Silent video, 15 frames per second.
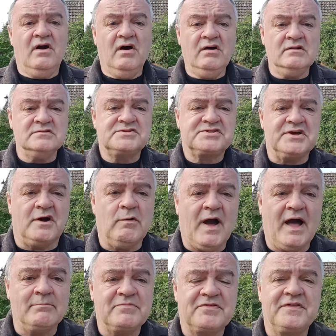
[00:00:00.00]
Also,
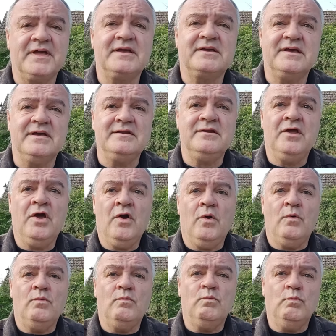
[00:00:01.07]
I'm thinking,
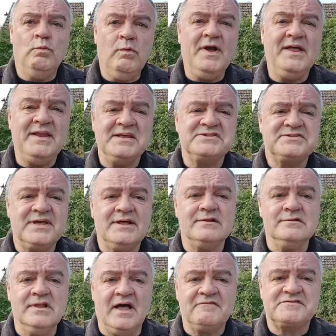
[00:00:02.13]
where is there
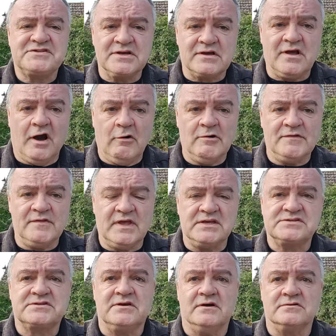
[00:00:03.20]
left to go in
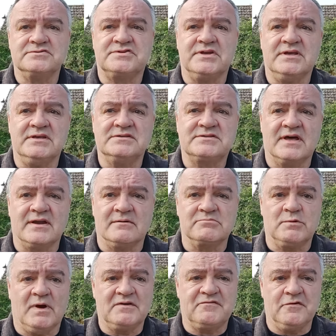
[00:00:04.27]
these countries that I'm
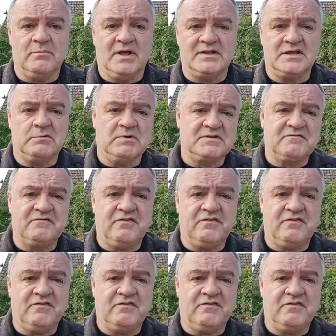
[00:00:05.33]
quite familiar with?